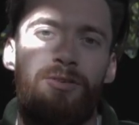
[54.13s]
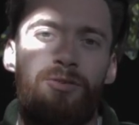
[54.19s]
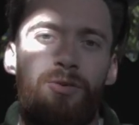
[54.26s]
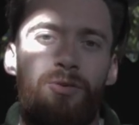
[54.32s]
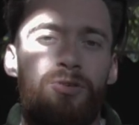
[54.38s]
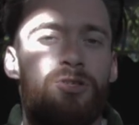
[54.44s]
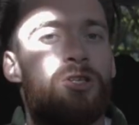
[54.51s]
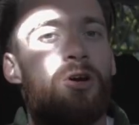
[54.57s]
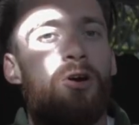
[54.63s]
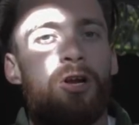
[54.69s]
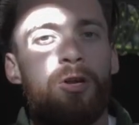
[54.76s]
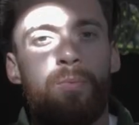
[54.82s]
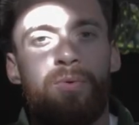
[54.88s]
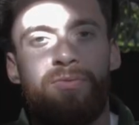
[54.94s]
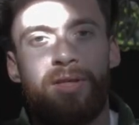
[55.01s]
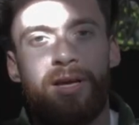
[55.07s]
dog,
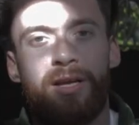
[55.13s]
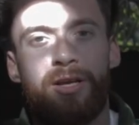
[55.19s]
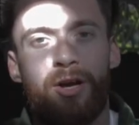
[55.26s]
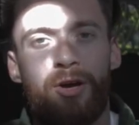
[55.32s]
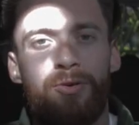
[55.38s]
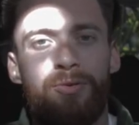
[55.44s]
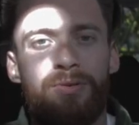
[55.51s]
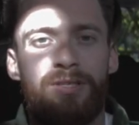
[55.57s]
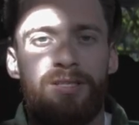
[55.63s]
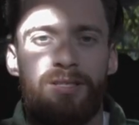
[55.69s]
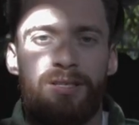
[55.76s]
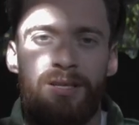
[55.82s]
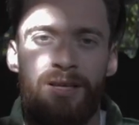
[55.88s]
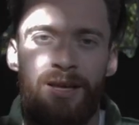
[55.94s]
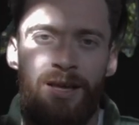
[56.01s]
starting with their coats.